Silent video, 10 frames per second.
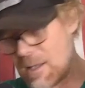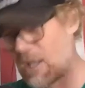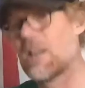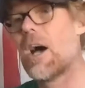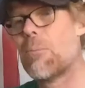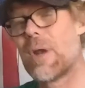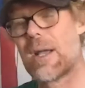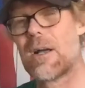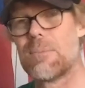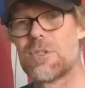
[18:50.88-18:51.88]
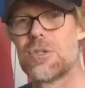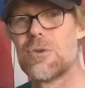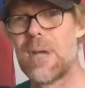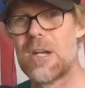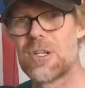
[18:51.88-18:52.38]
club when it comes
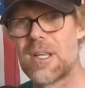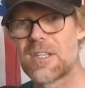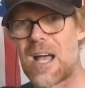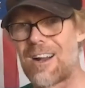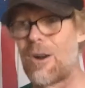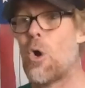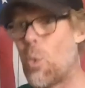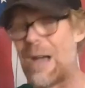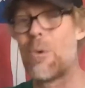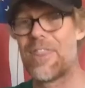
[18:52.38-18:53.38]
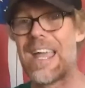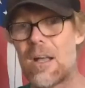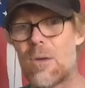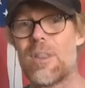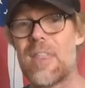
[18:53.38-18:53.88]
to Major League Soccer with
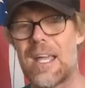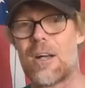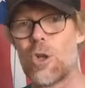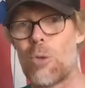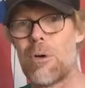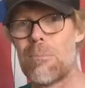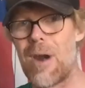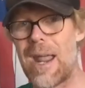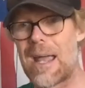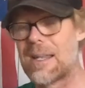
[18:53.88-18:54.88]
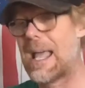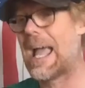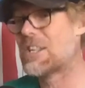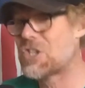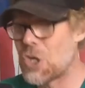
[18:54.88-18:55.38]
a global brand.
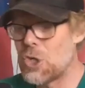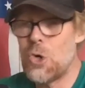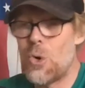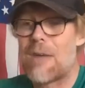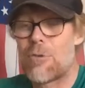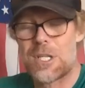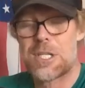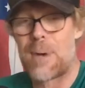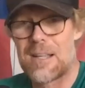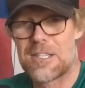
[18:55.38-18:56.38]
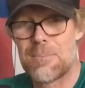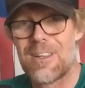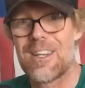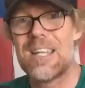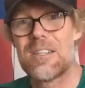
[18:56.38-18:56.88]
And so you have a
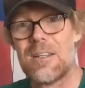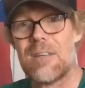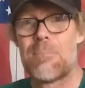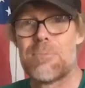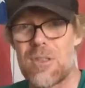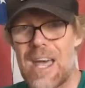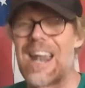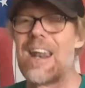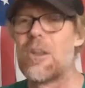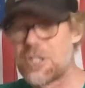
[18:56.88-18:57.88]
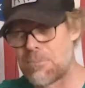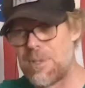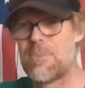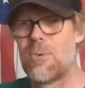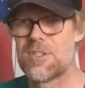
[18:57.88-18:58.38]
responsibility to live up to that. And I know some
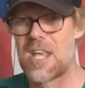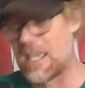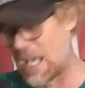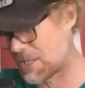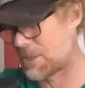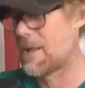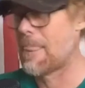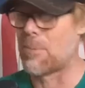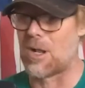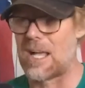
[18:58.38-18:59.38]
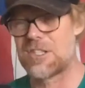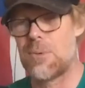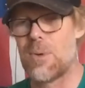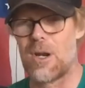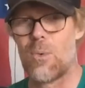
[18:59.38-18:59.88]
people will say, yes, but
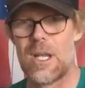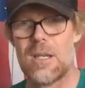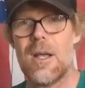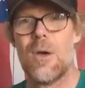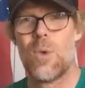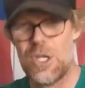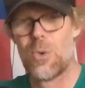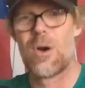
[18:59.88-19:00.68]
Alexi, when you